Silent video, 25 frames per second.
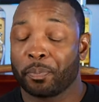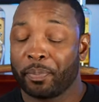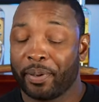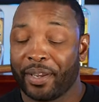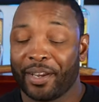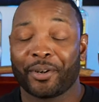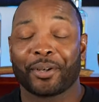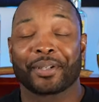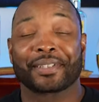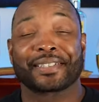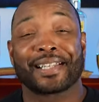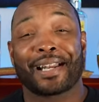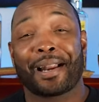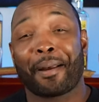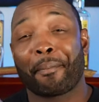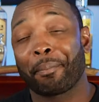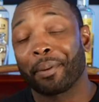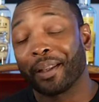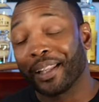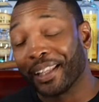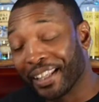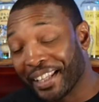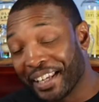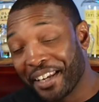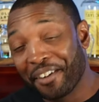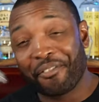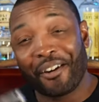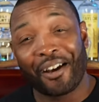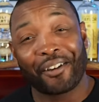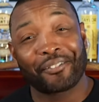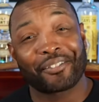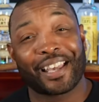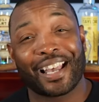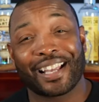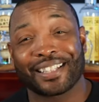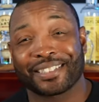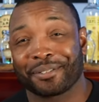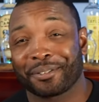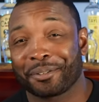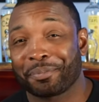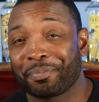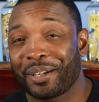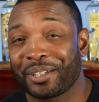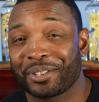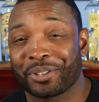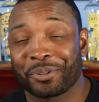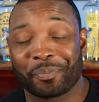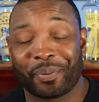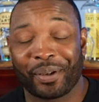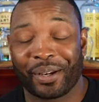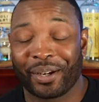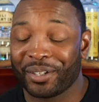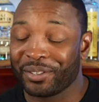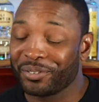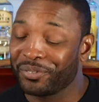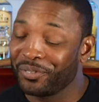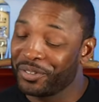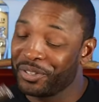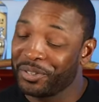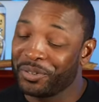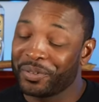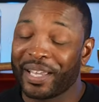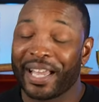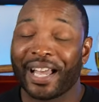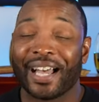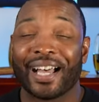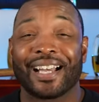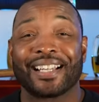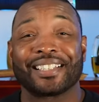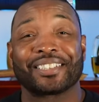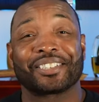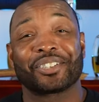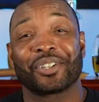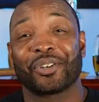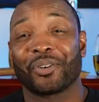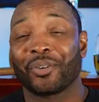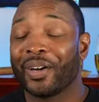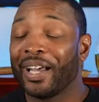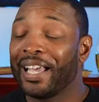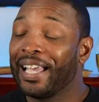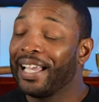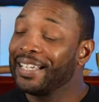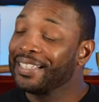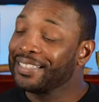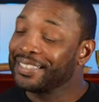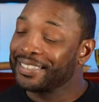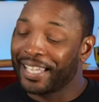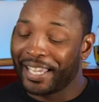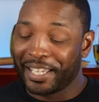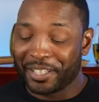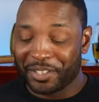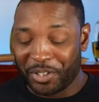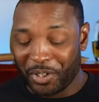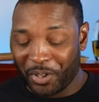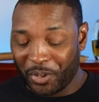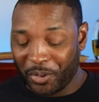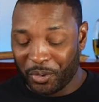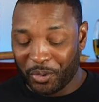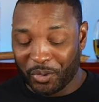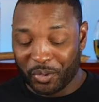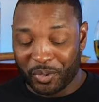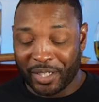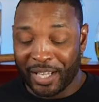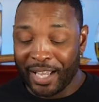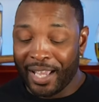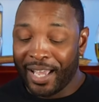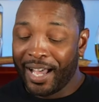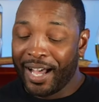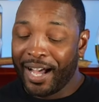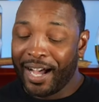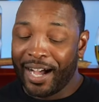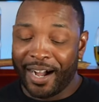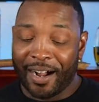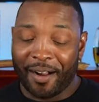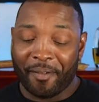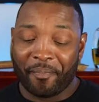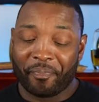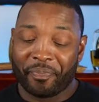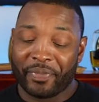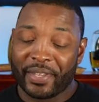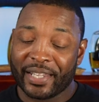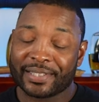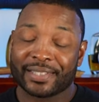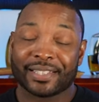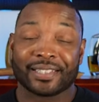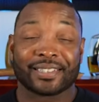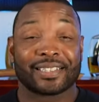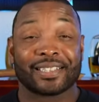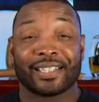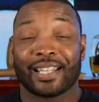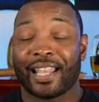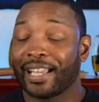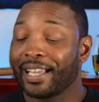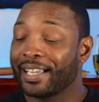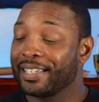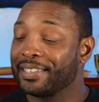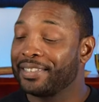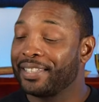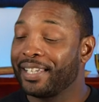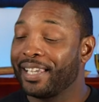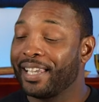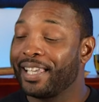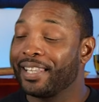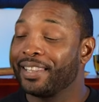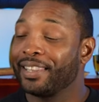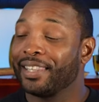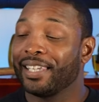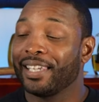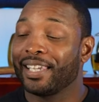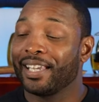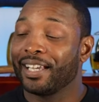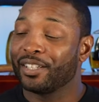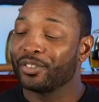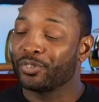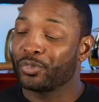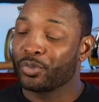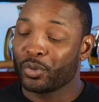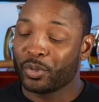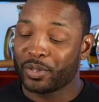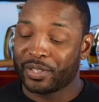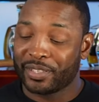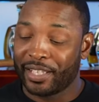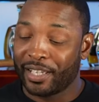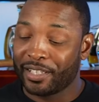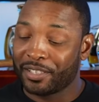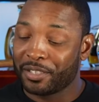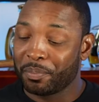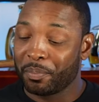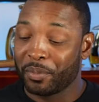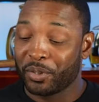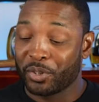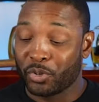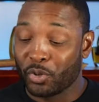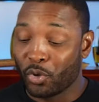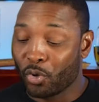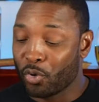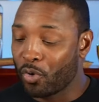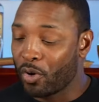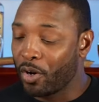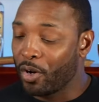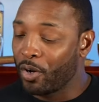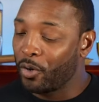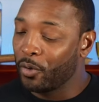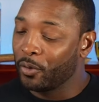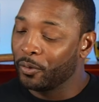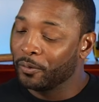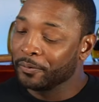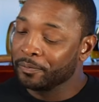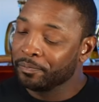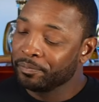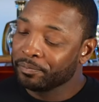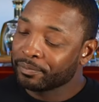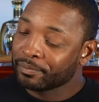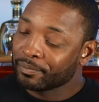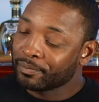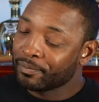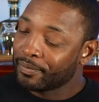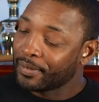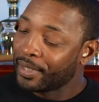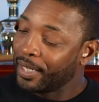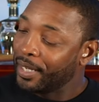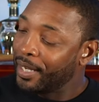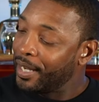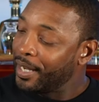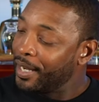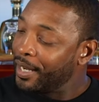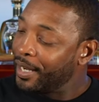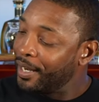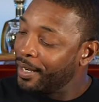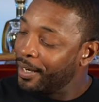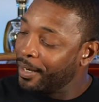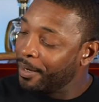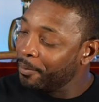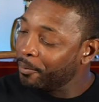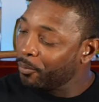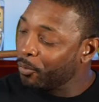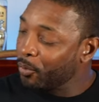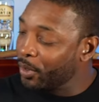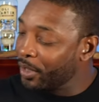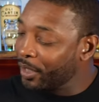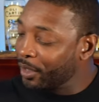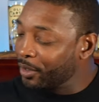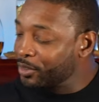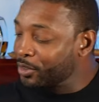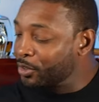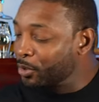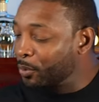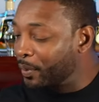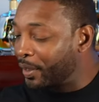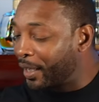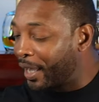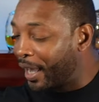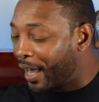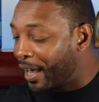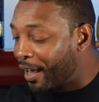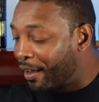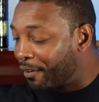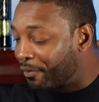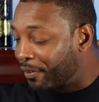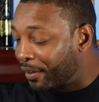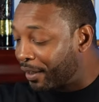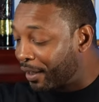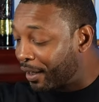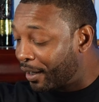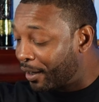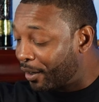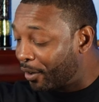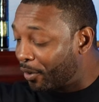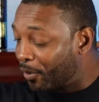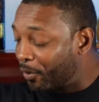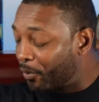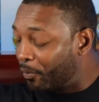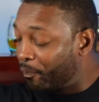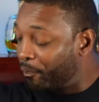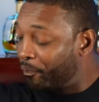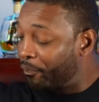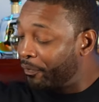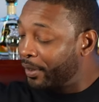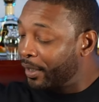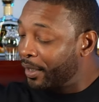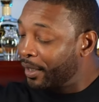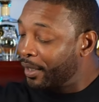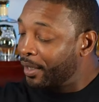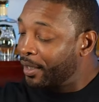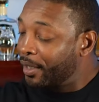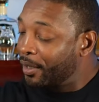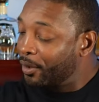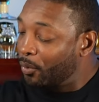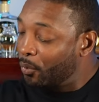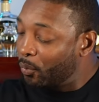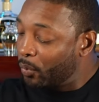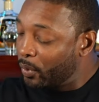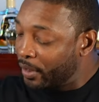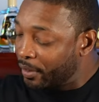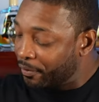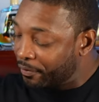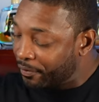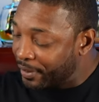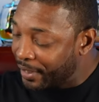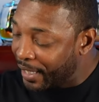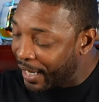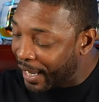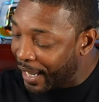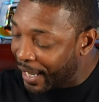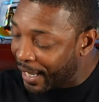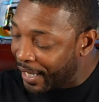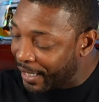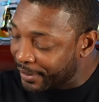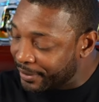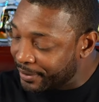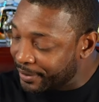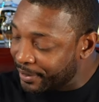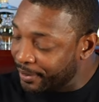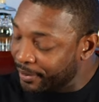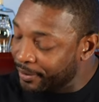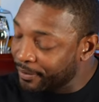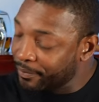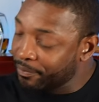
pairings, and I believe I've got some special pairings for you guys, so stay tuned. Uh, this was, like I said, the uh, Drew Estates Maduro um, what else do we have here? We've got